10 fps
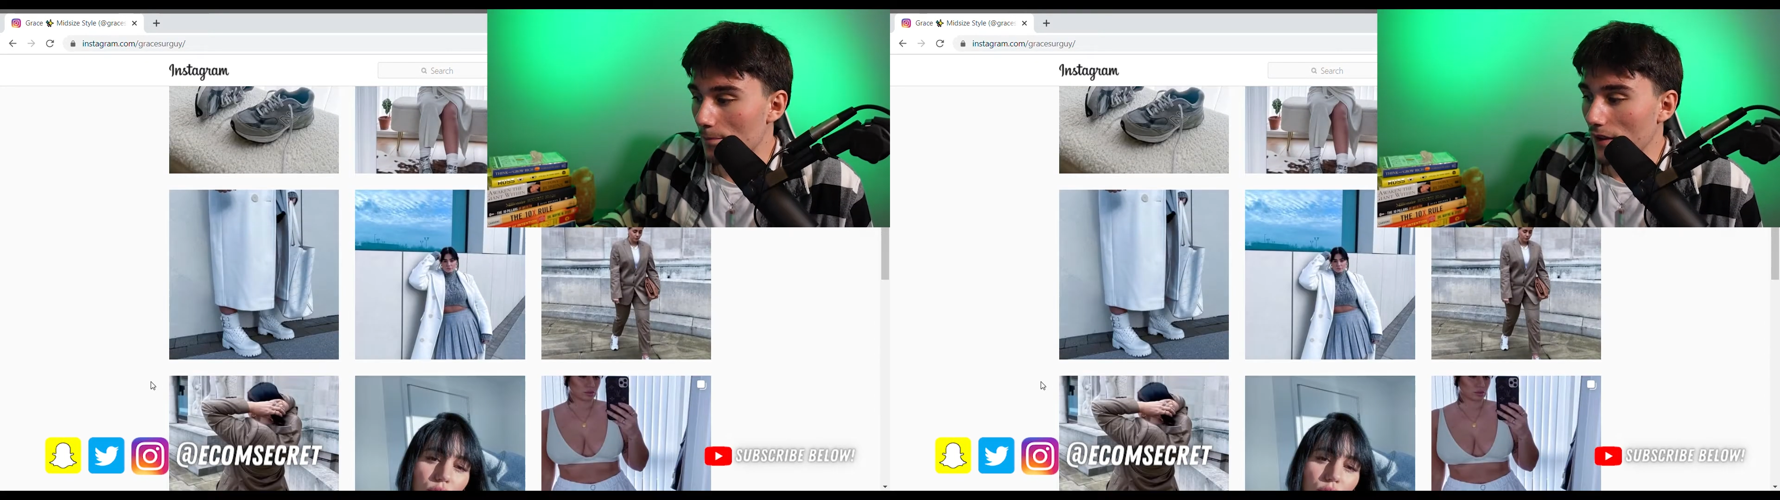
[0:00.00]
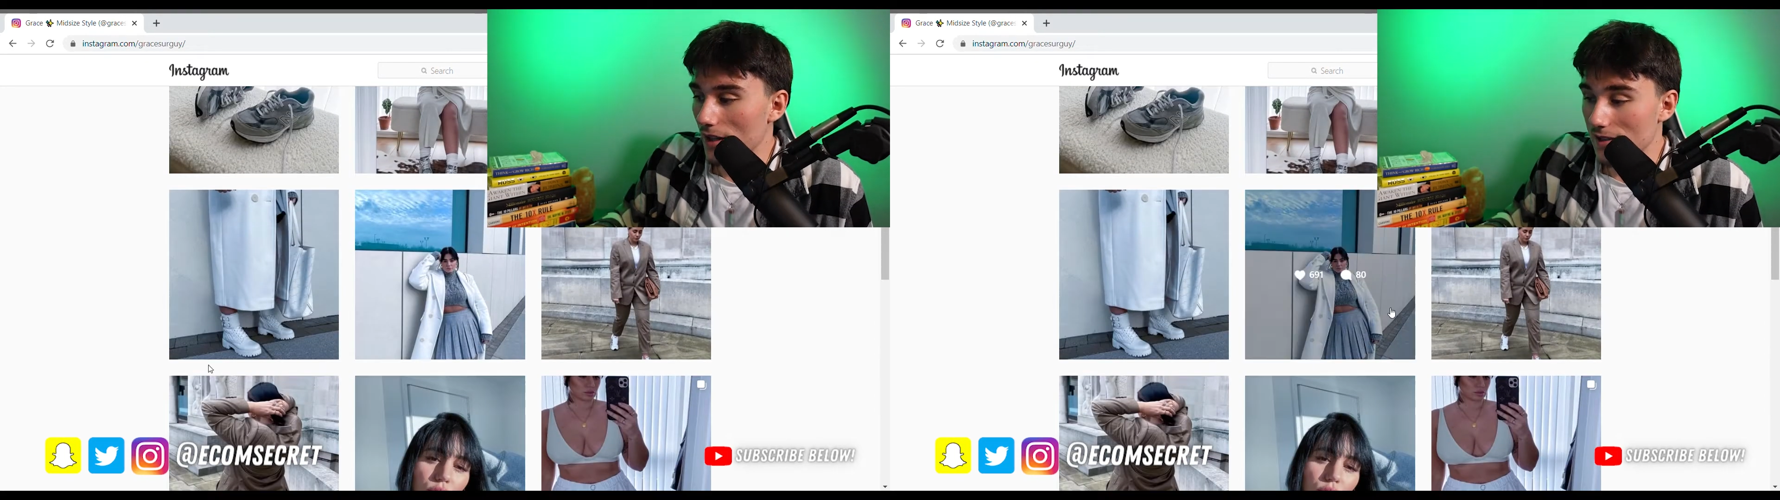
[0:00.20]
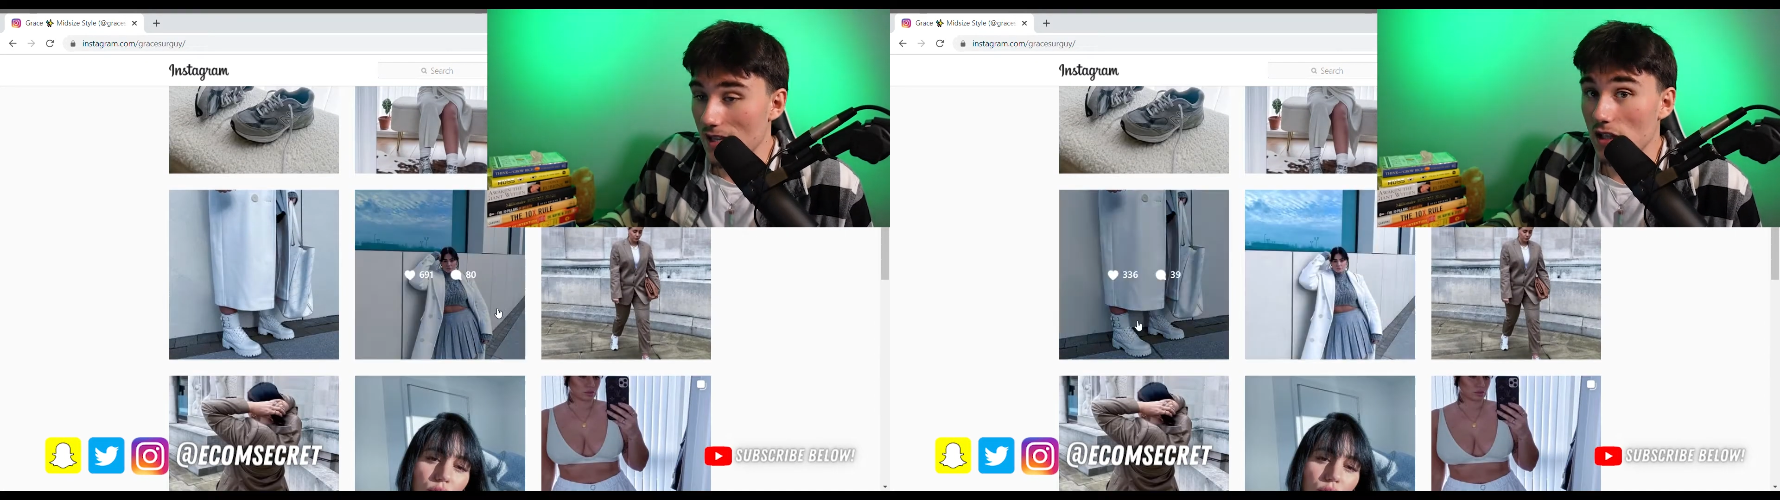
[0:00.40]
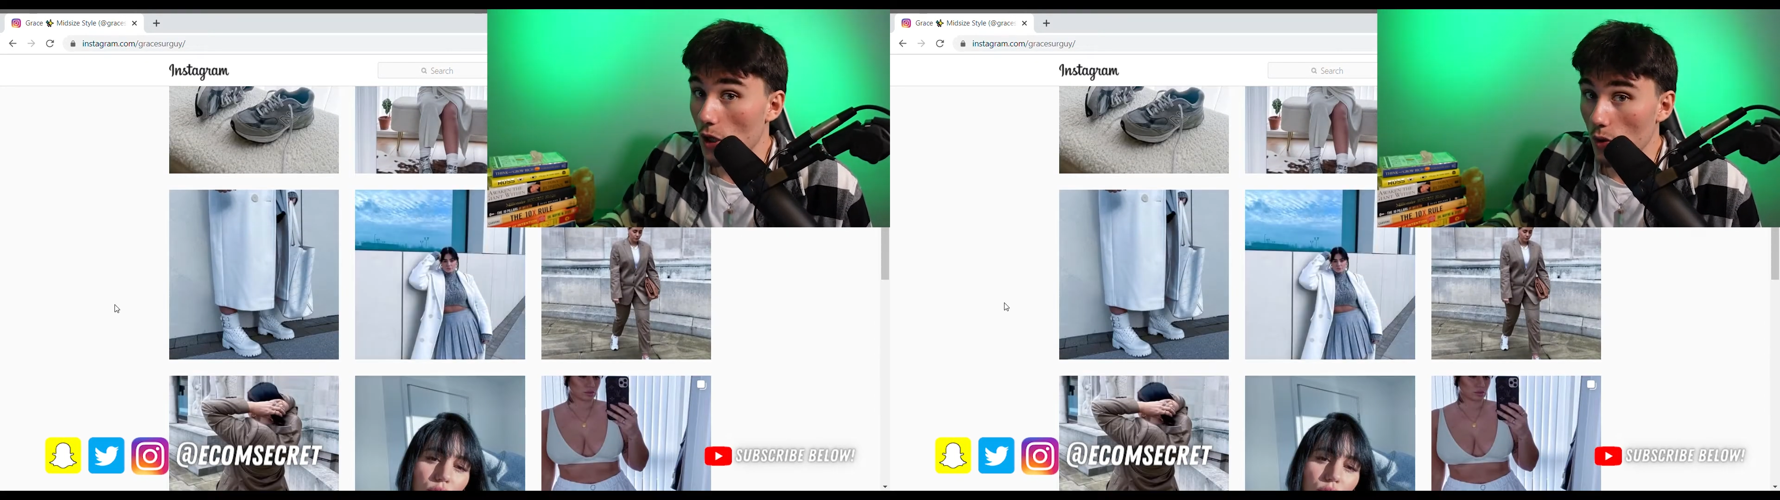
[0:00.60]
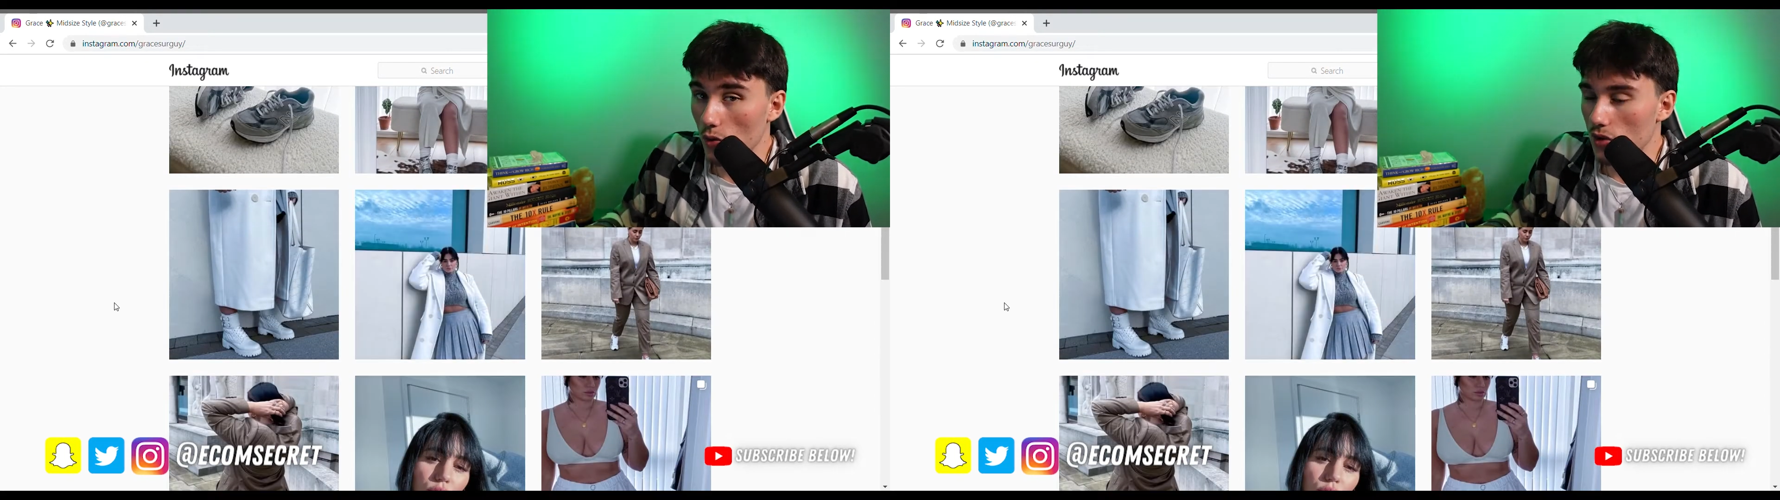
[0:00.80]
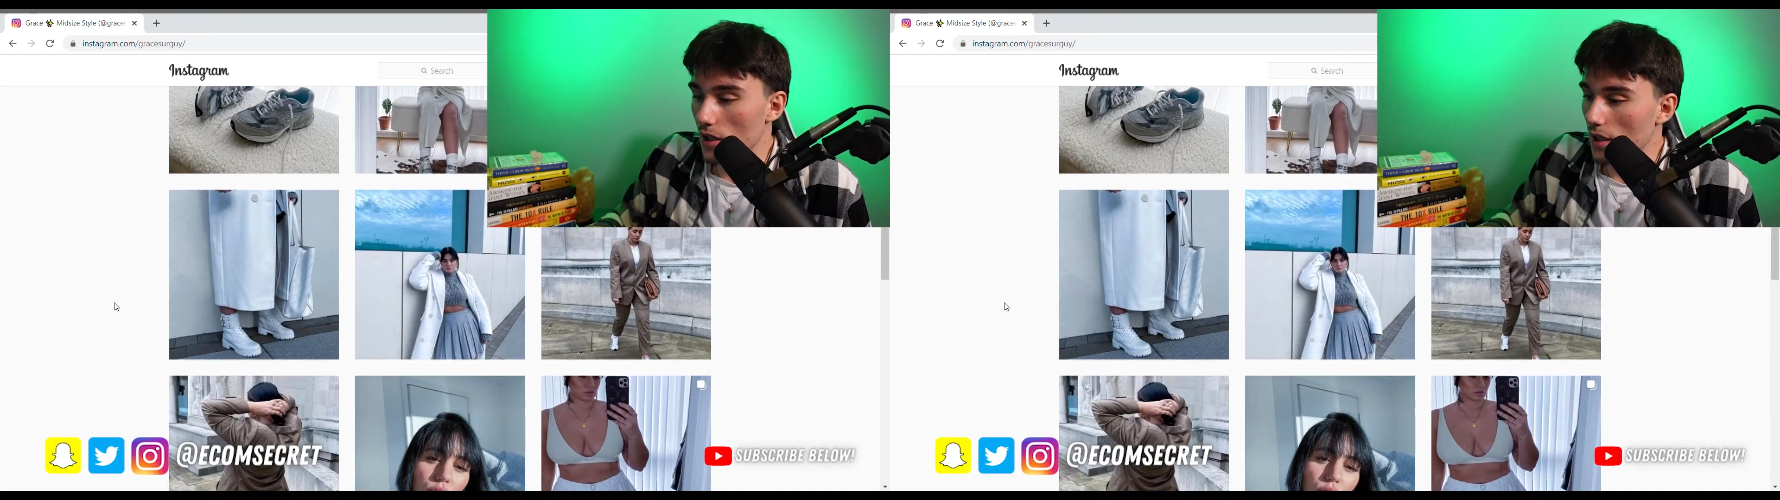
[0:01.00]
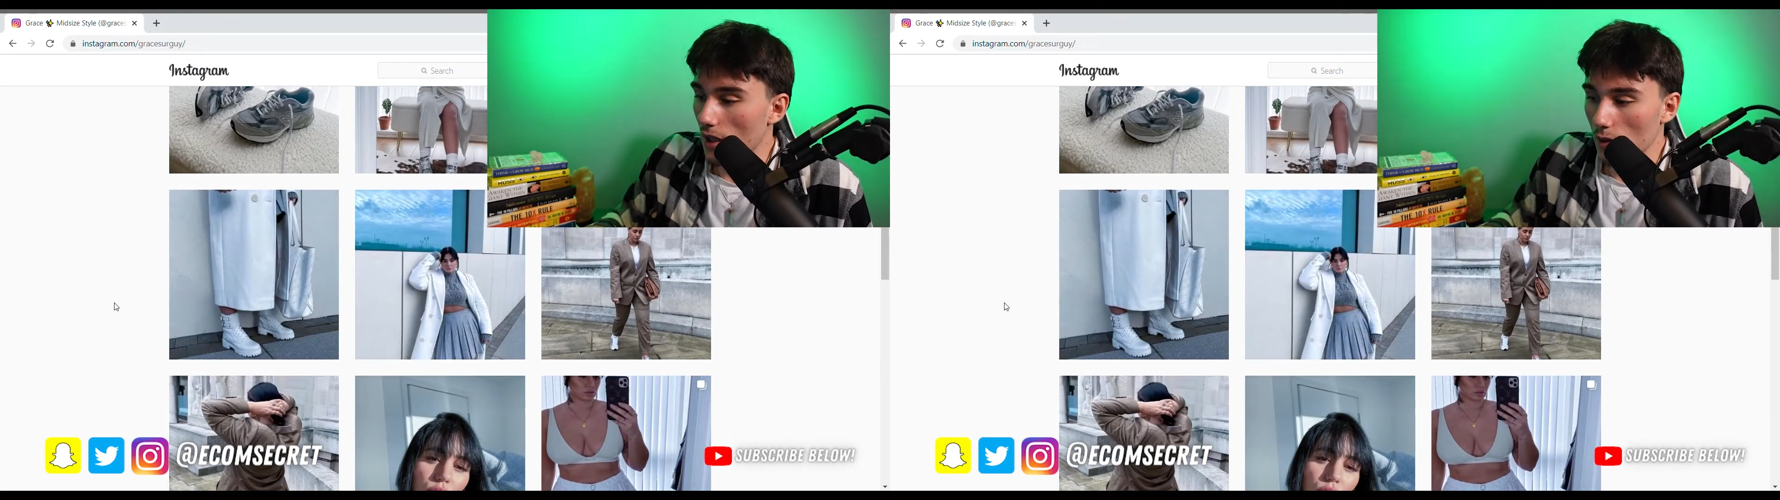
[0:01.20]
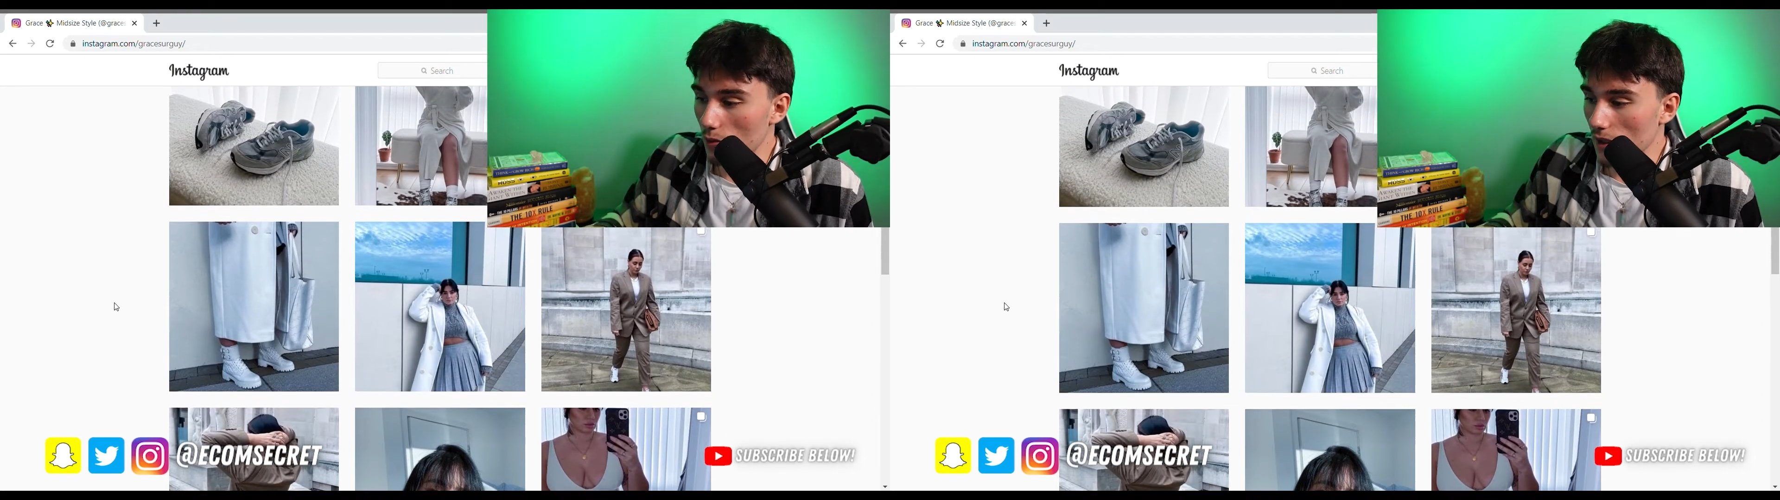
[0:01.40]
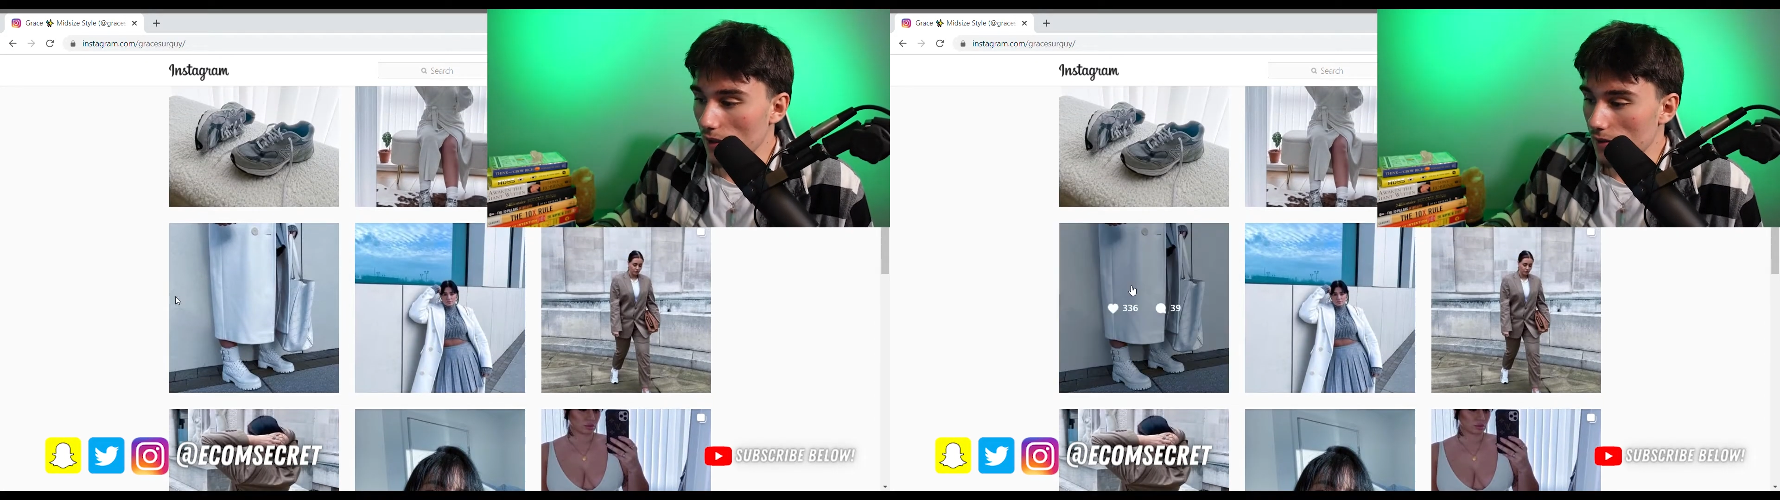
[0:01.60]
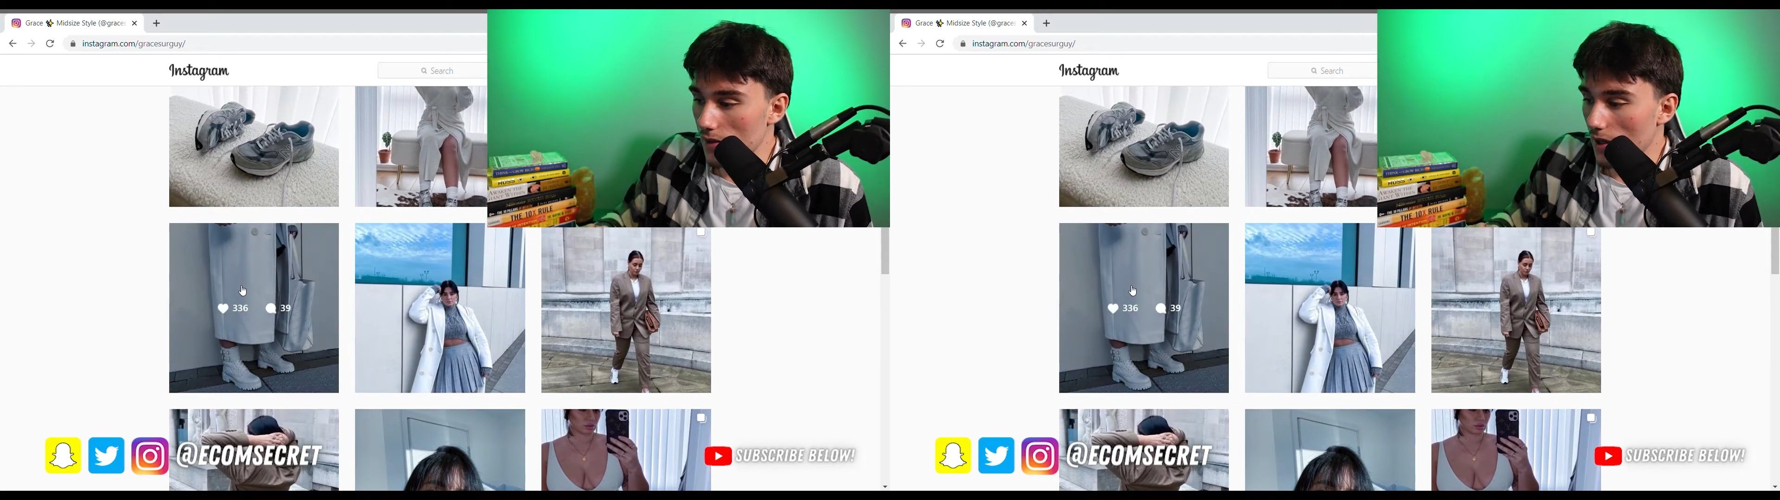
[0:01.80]
because that's huge. It really
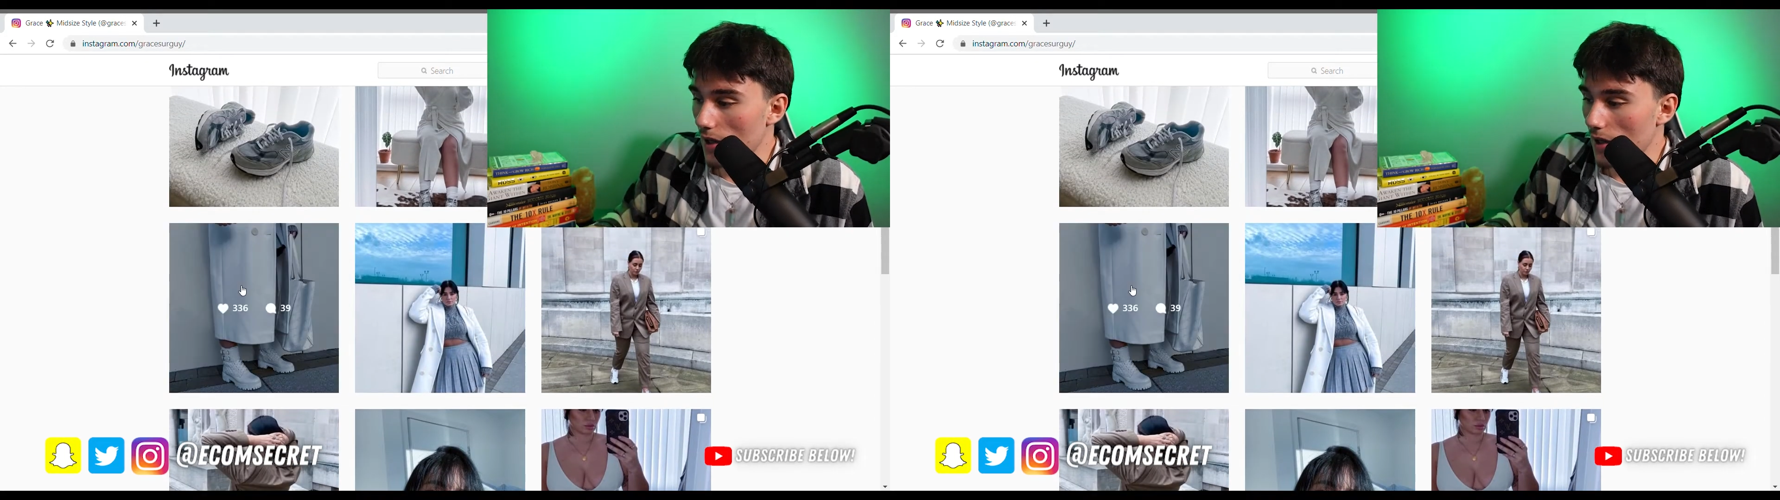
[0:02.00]
is.